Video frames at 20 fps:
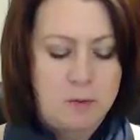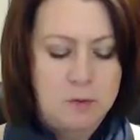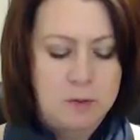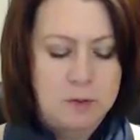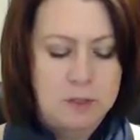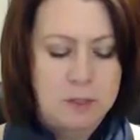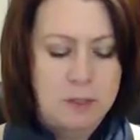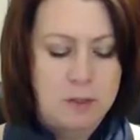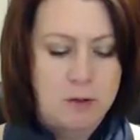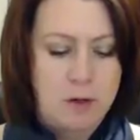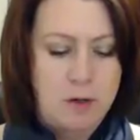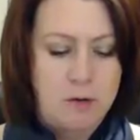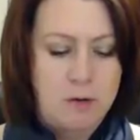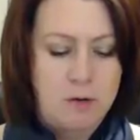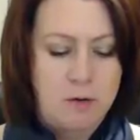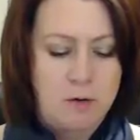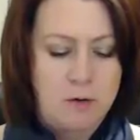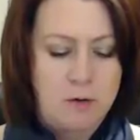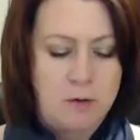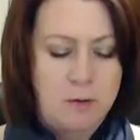zero,
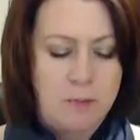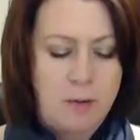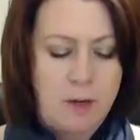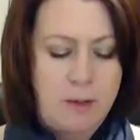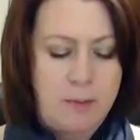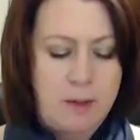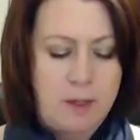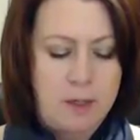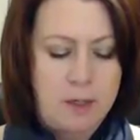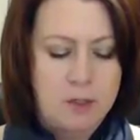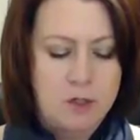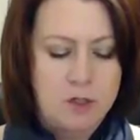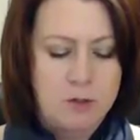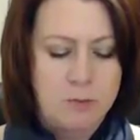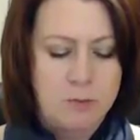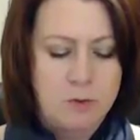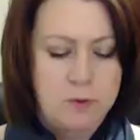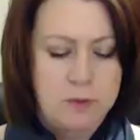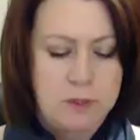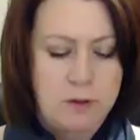or maybe a
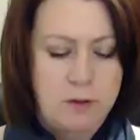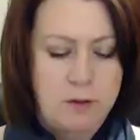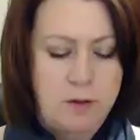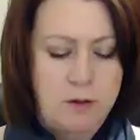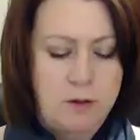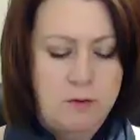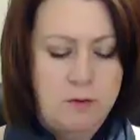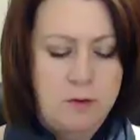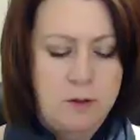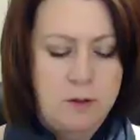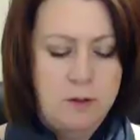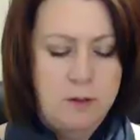triple zero.